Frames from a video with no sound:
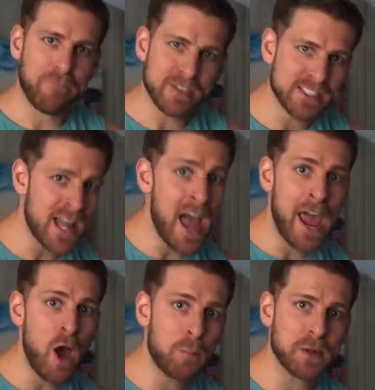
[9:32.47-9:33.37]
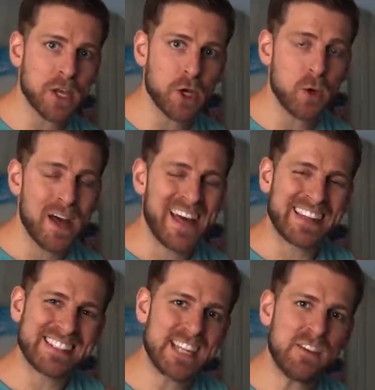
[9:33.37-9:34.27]
If it's not helping you,
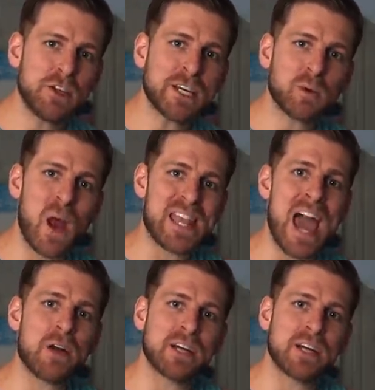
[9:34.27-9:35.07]
then see if you can write down